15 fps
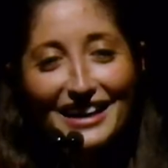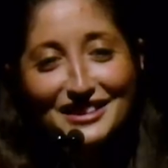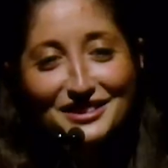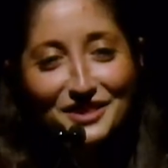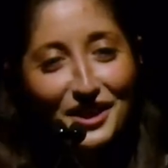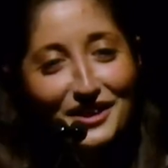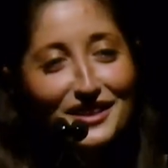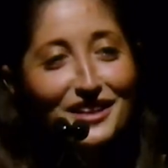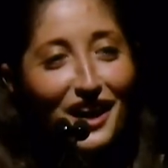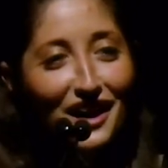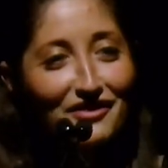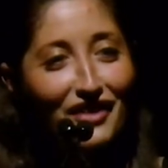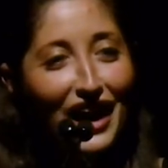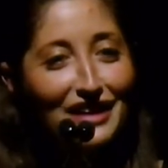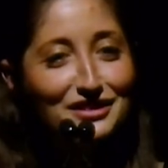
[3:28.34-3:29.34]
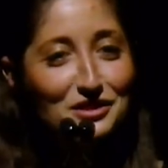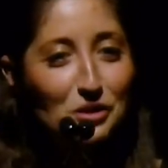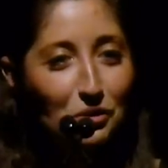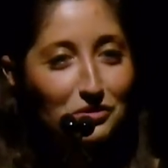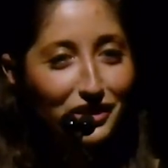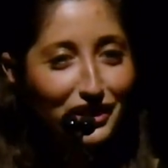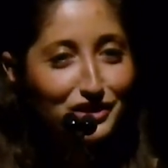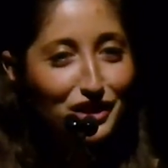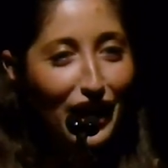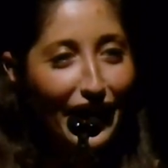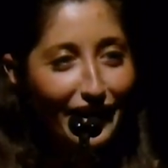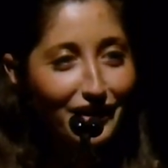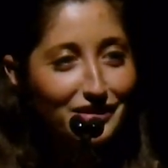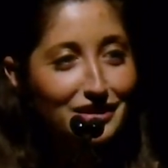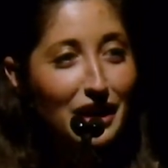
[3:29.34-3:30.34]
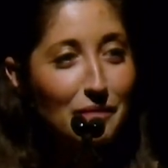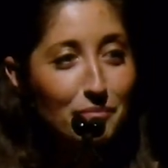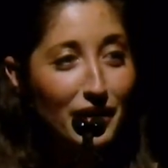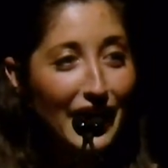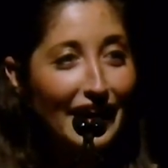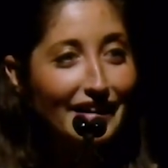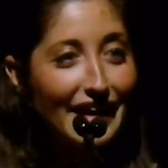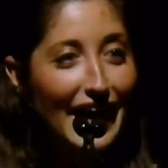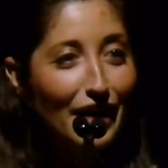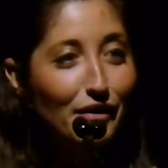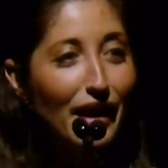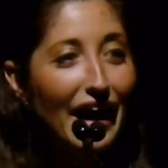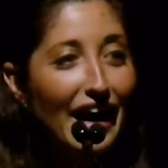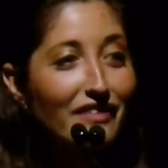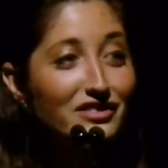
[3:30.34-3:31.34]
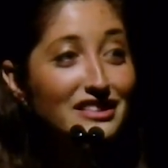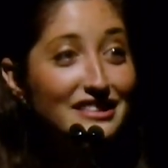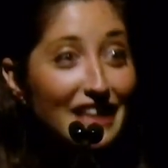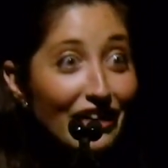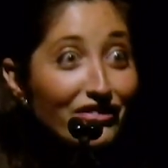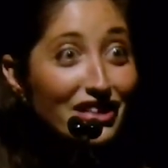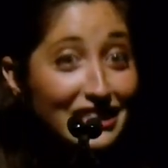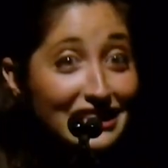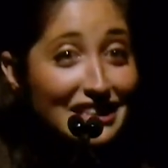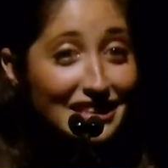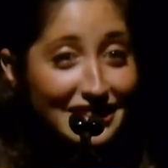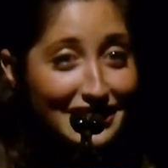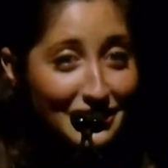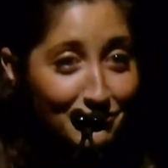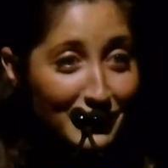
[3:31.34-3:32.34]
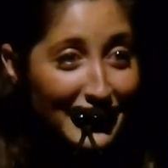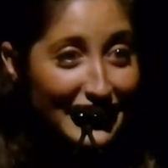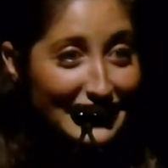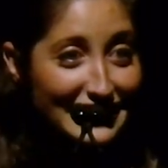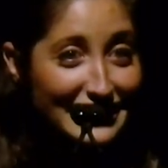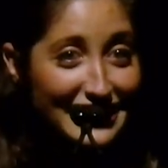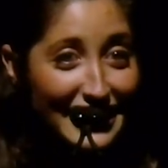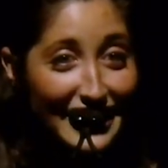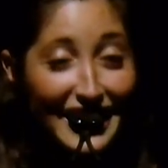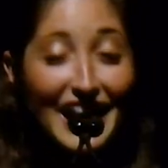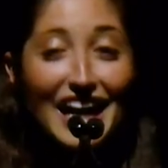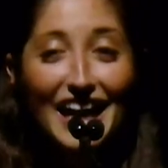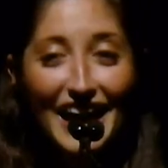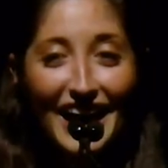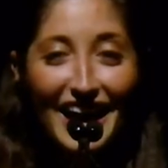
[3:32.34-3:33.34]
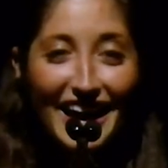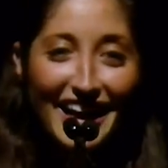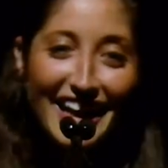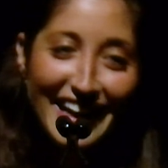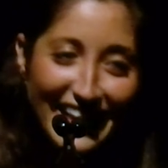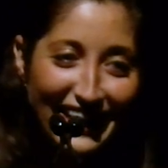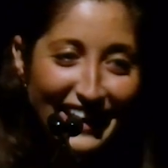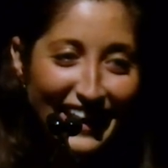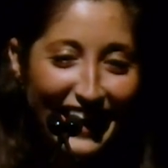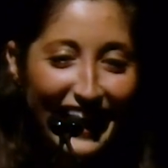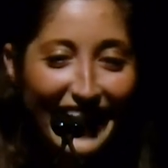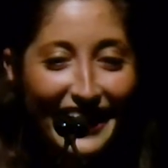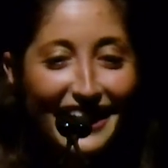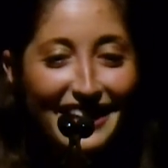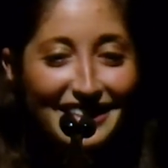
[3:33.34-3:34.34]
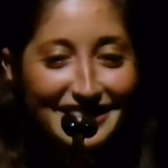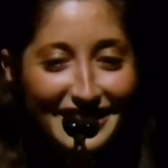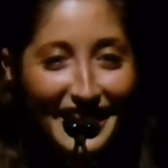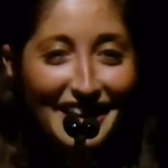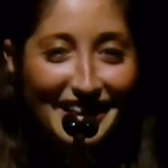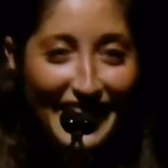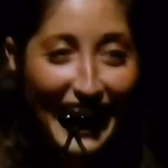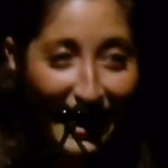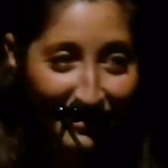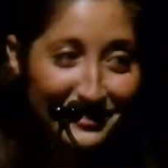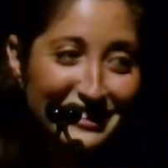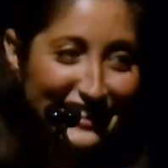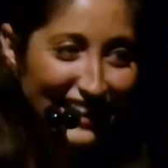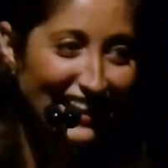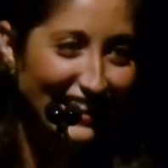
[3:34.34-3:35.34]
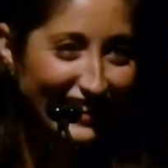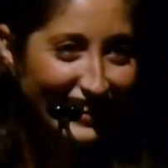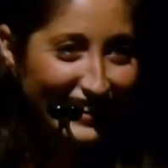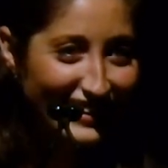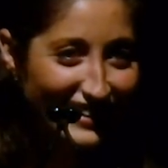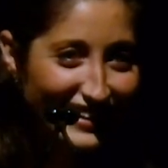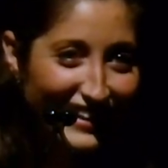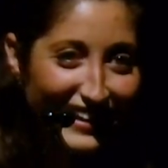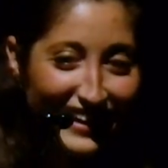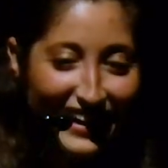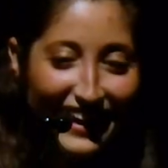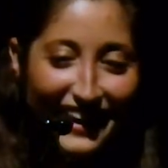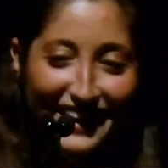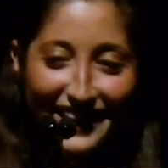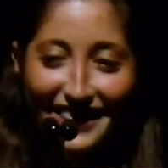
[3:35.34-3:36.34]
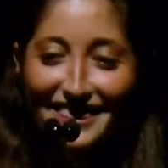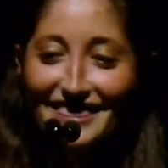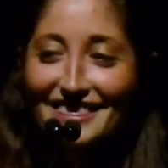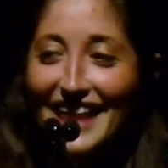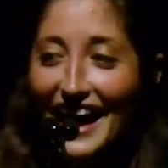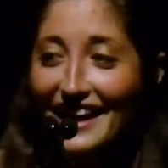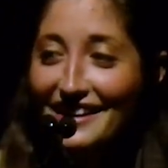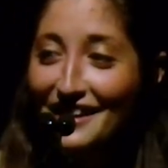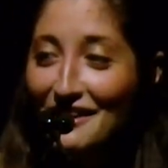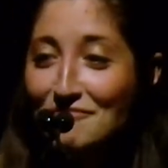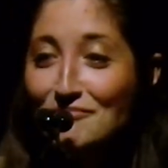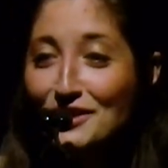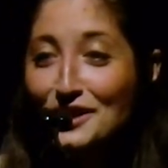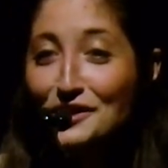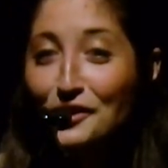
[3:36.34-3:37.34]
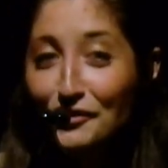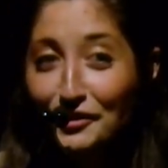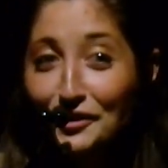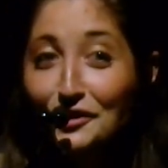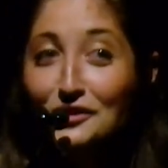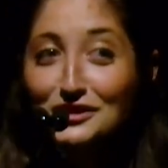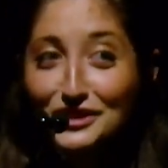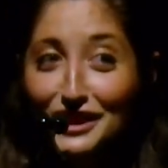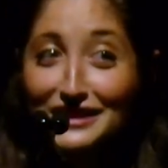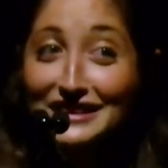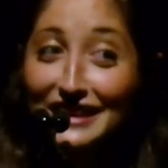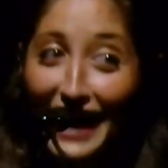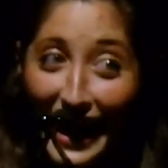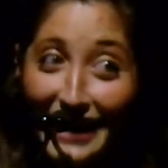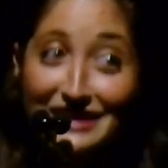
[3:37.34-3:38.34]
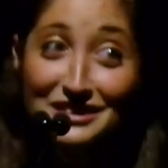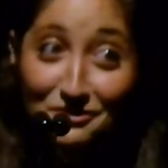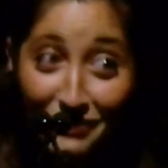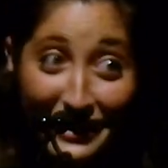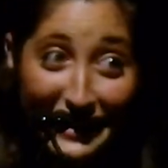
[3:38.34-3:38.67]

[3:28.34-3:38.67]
I started off as an only child, but I now have 17 siblings and counting. That number grew just last